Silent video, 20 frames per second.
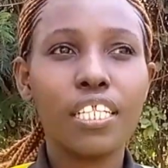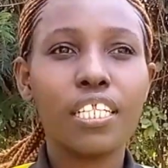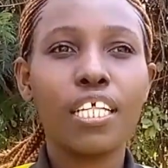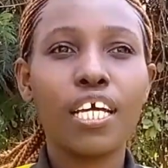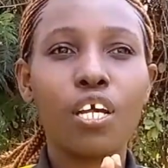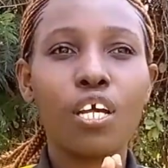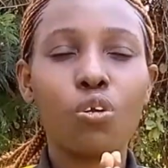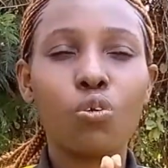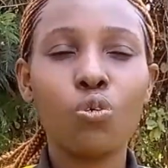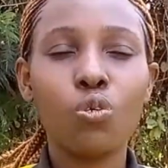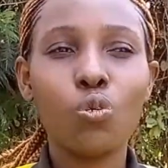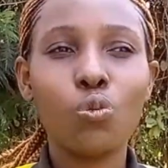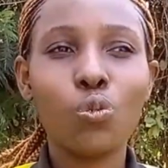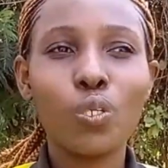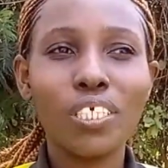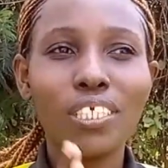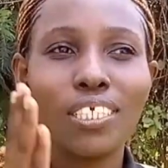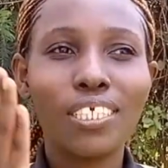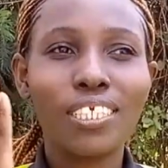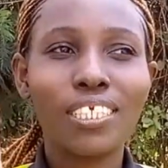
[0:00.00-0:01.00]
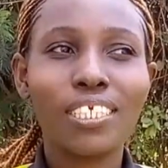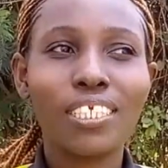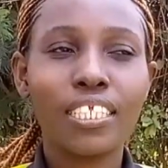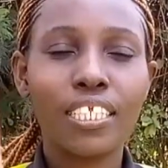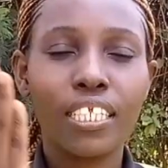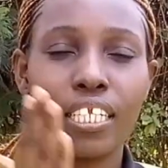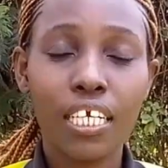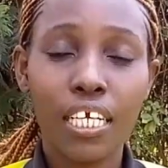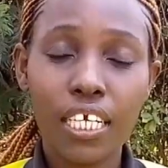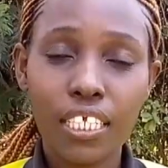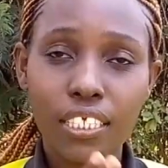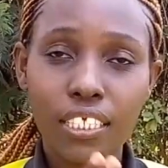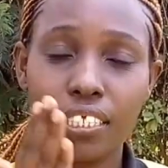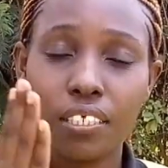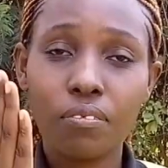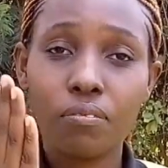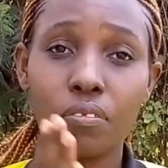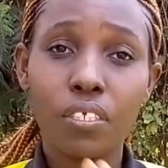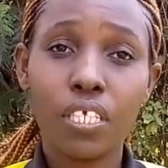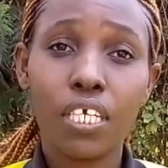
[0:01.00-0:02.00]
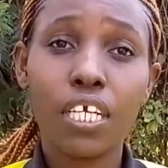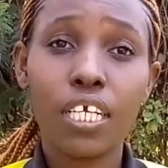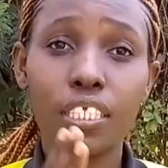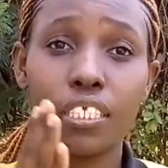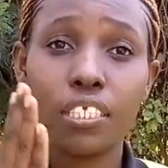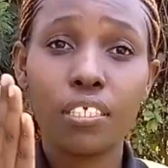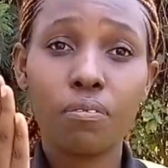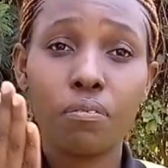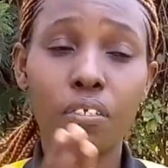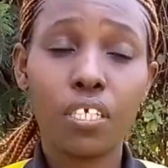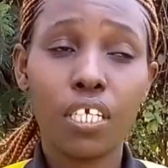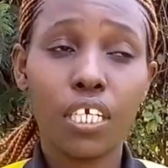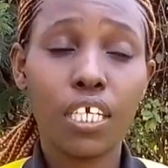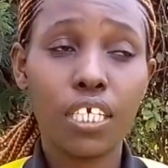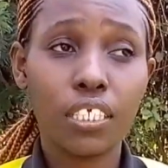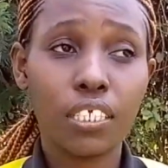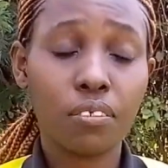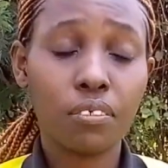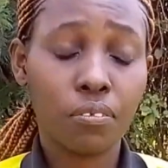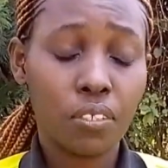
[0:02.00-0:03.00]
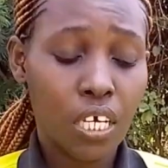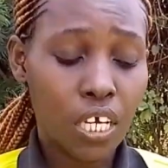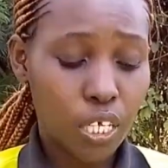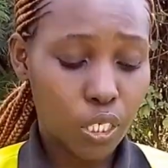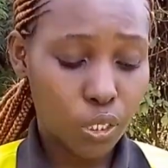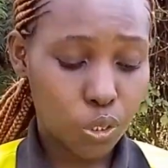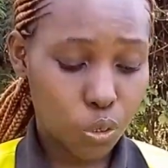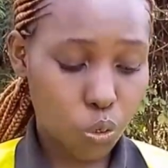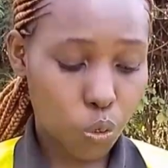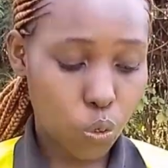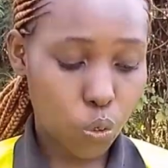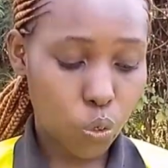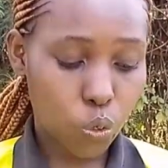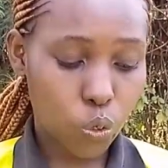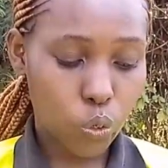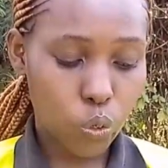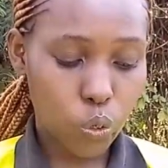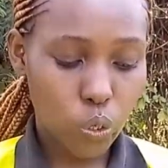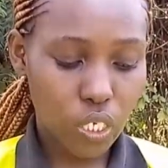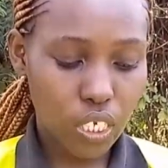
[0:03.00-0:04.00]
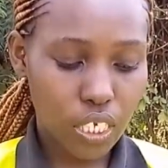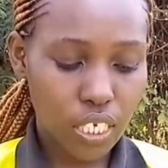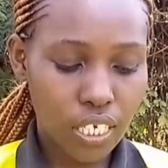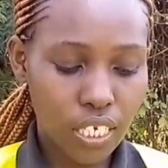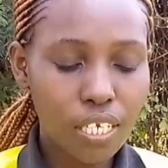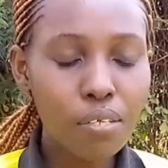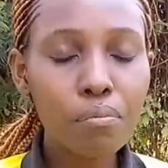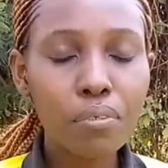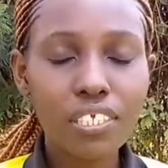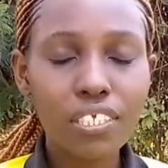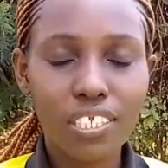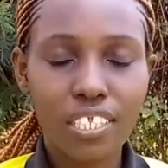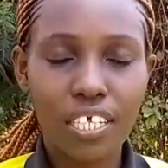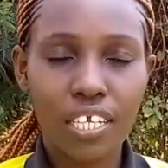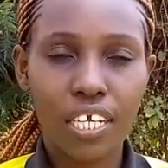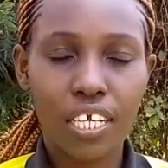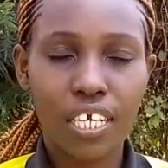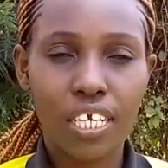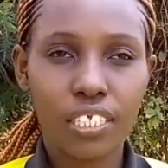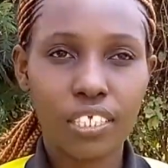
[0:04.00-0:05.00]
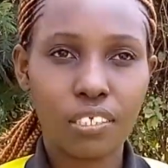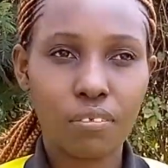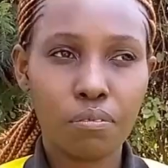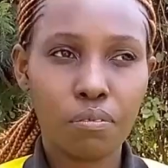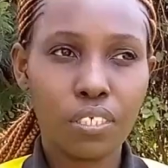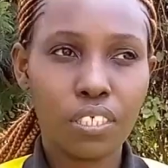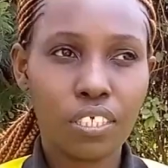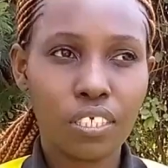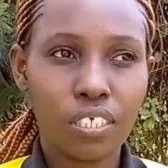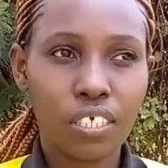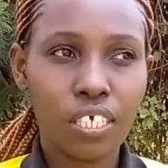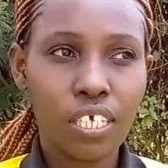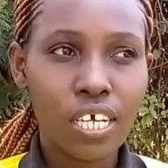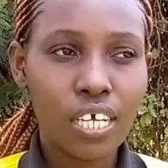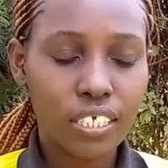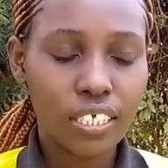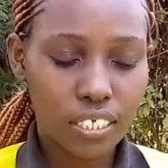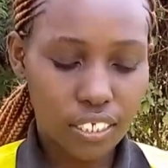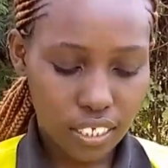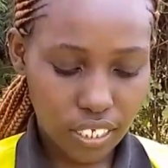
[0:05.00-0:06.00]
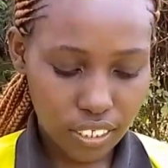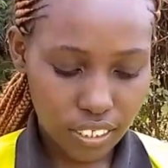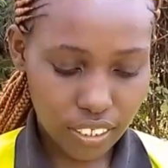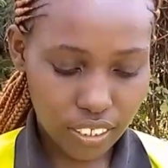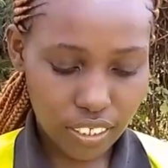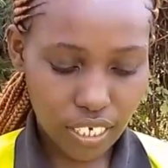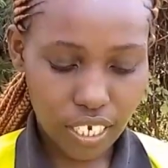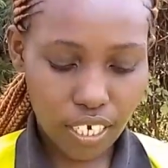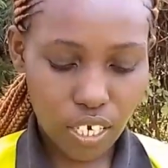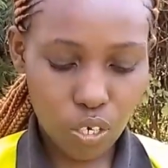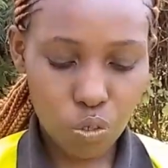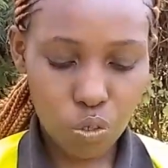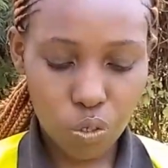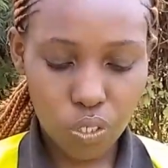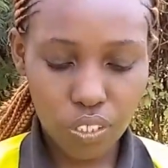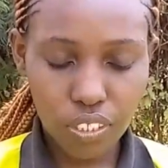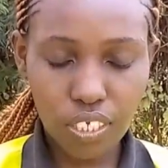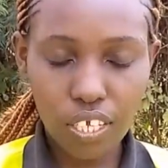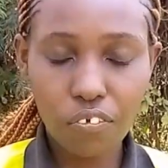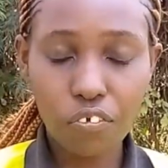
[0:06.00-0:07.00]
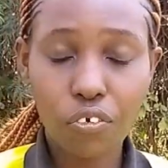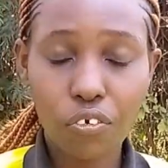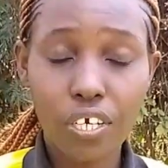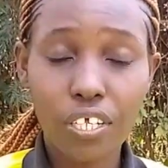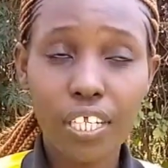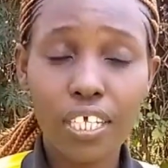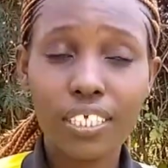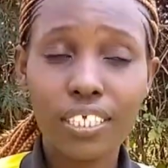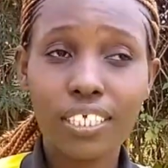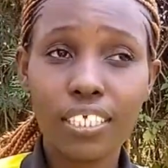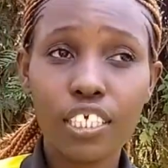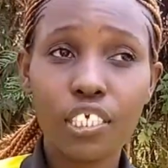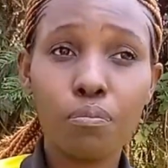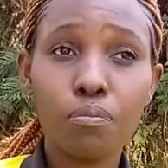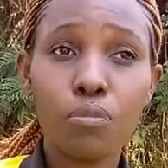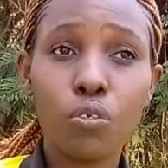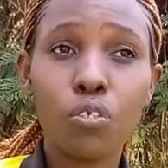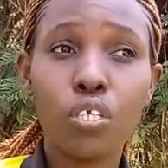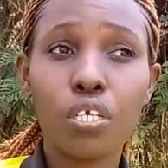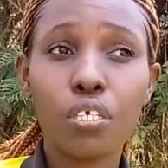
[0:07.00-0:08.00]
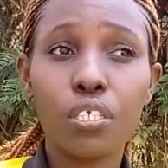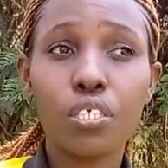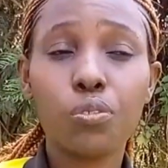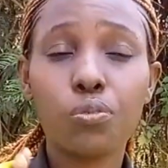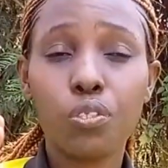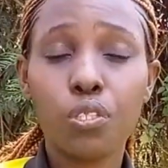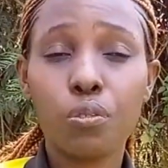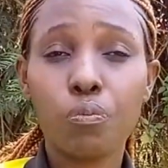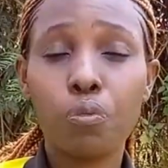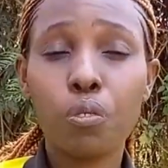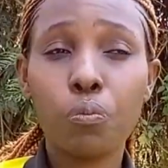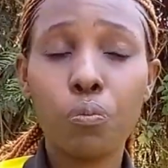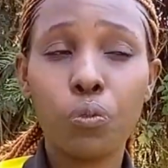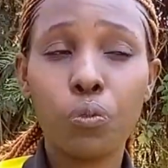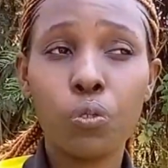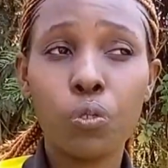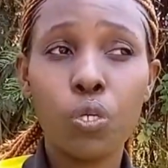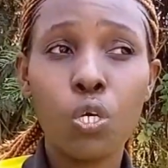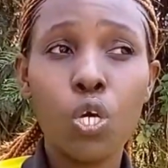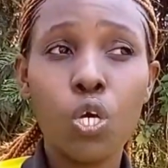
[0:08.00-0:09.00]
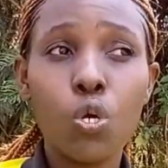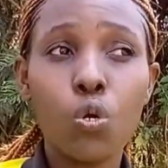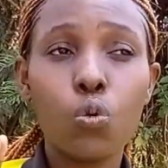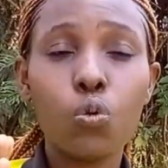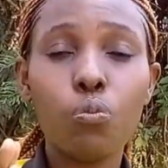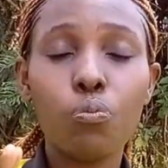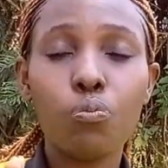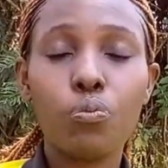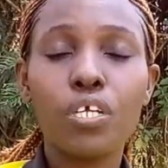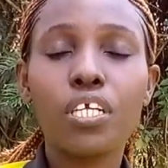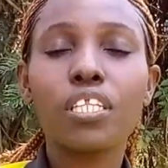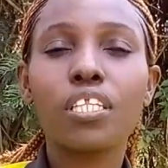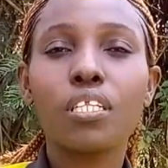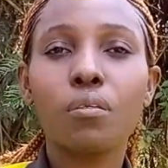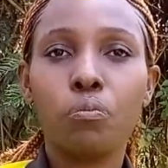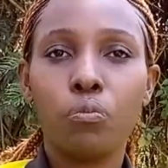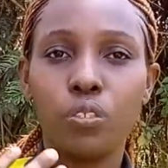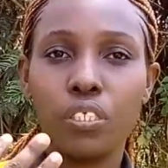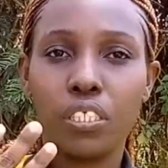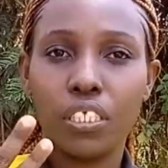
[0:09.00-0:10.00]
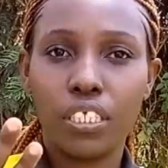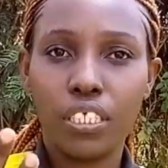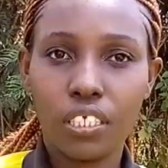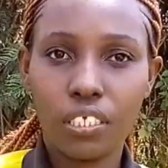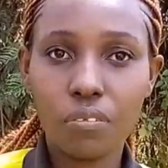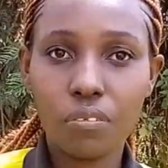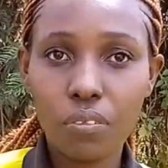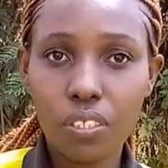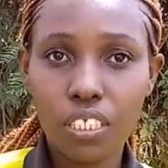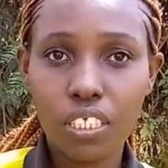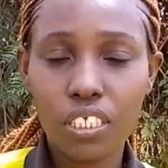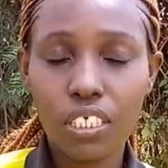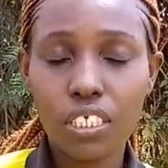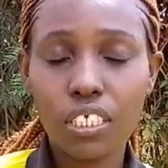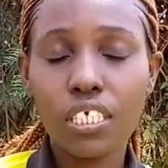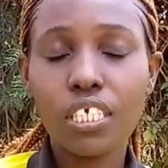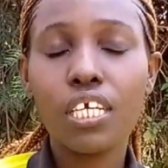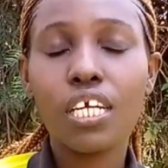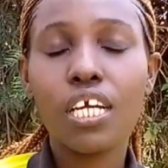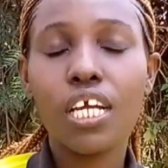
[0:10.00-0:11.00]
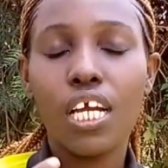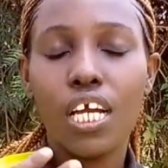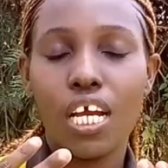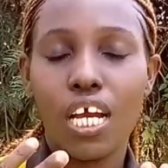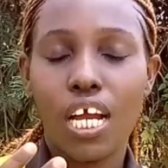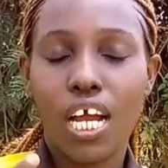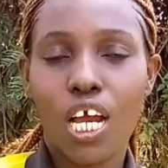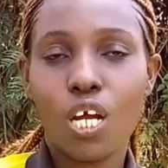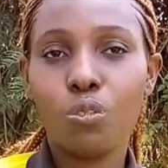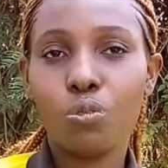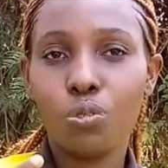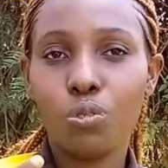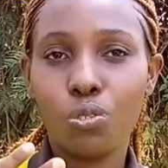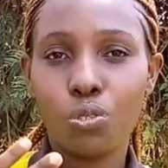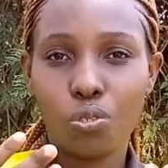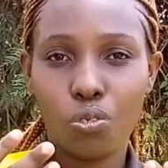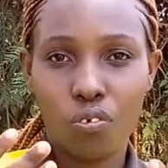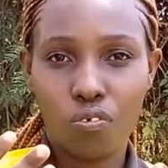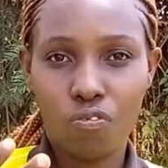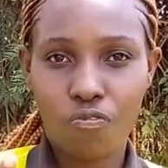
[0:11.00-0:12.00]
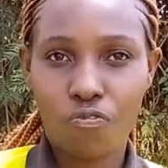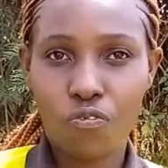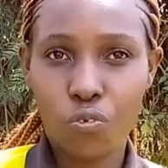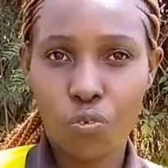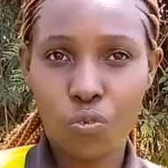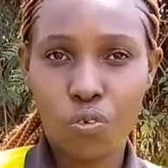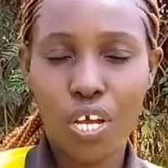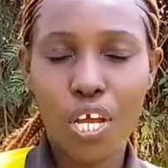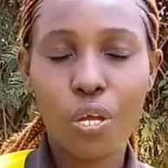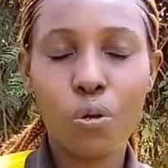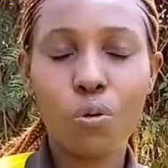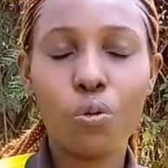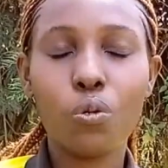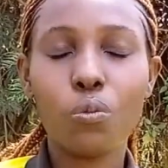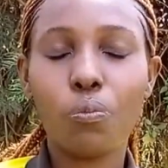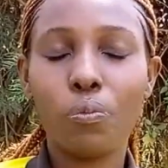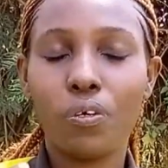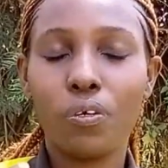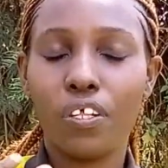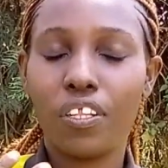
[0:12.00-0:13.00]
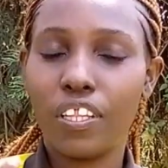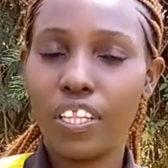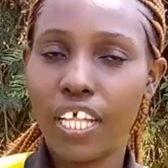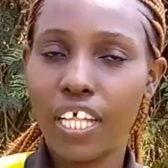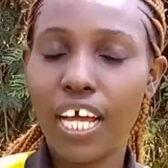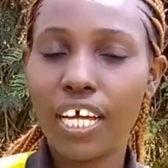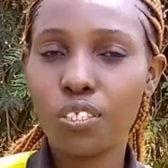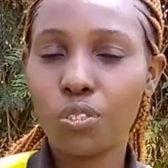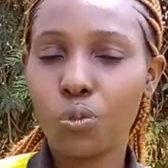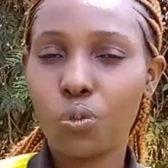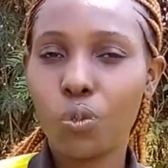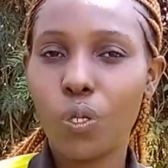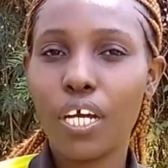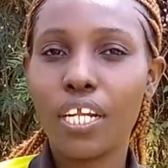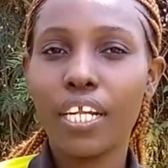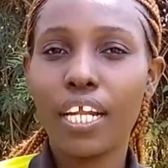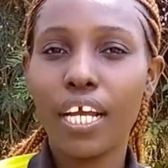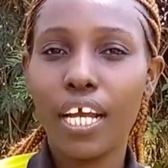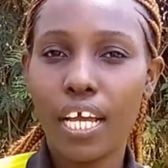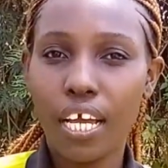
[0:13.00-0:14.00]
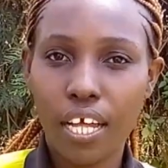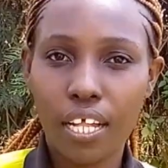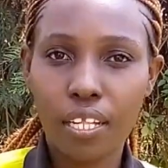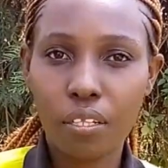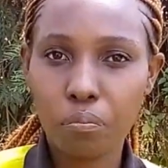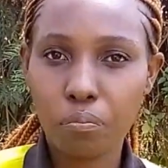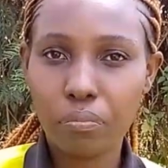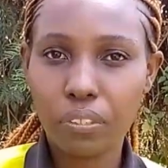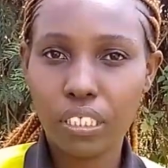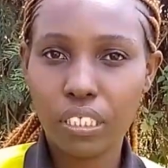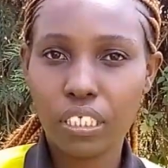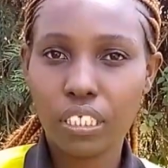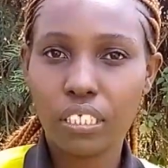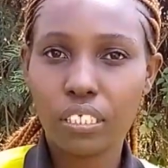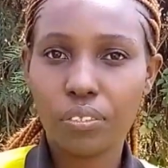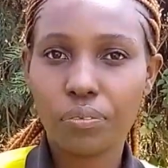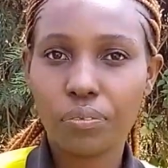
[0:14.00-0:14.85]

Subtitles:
They are always negative, negative, negative. So limit the negativity. Just surround yourself, or rather set boundaries with people who bring the positivity out of you. I hope that one helps.